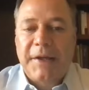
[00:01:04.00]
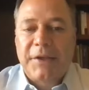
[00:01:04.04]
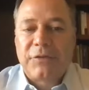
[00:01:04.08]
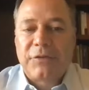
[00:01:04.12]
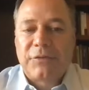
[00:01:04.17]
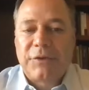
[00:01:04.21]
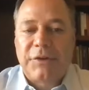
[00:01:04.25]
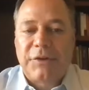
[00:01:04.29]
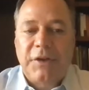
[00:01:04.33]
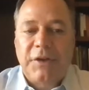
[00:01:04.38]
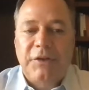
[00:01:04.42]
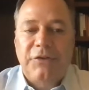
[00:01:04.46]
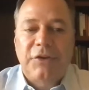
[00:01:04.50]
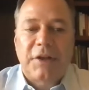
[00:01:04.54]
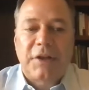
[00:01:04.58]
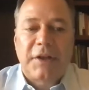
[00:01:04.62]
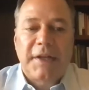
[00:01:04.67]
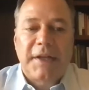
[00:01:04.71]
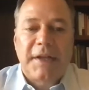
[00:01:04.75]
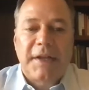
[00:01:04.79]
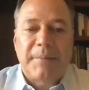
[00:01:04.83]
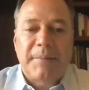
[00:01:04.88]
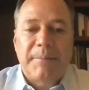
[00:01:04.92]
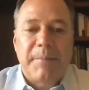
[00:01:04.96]

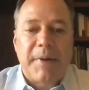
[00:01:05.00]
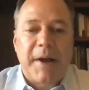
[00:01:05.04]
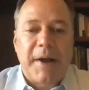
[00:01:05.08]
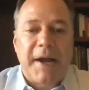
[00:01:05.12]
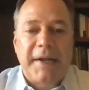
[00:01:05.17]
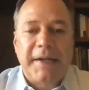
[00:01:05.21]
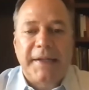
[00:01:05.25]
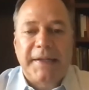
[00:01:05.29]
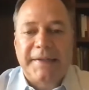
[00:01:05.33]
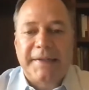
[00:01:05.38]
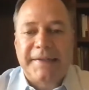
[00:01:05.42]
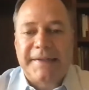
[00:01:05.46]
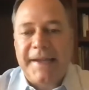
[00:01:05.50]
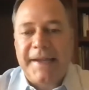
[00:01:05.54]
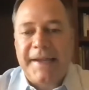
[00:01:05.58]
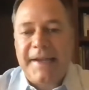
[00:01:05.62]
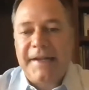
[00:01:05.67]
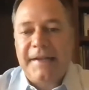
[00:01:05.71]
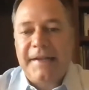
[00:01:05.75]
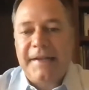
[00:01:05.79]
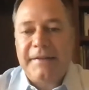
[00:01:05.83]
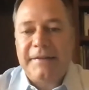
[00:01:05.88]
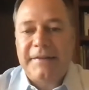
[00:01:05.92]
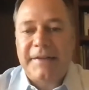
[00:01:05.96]
strategically combining
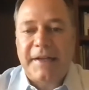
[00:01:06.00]
data,